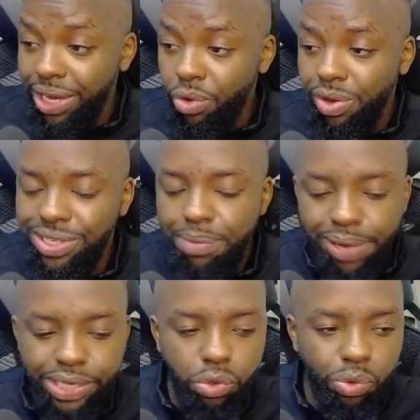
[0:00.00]
call
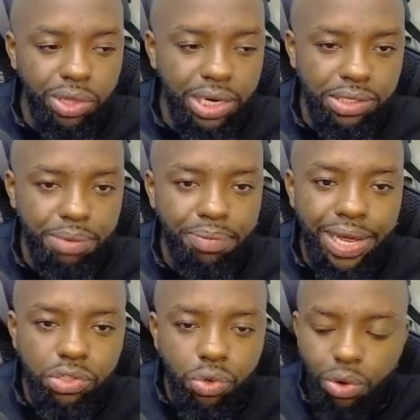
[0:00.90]
supply zone within a
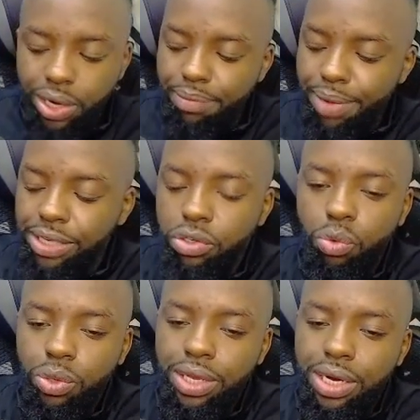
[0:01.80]
supply zone, or a demand
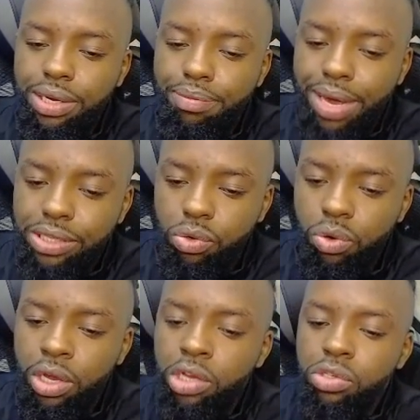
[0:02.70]
zone within a demand zone.